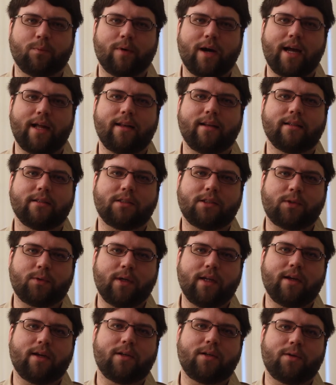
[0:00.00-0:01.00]

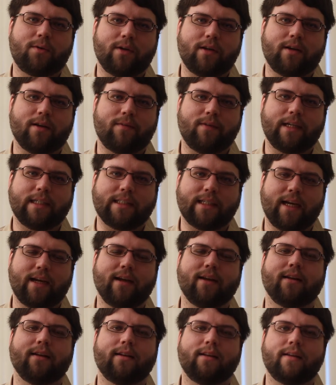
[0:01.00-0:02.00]
1/300th of a
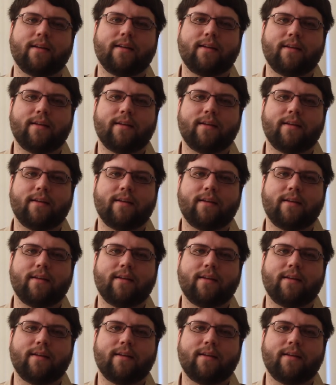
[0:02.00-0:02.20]
second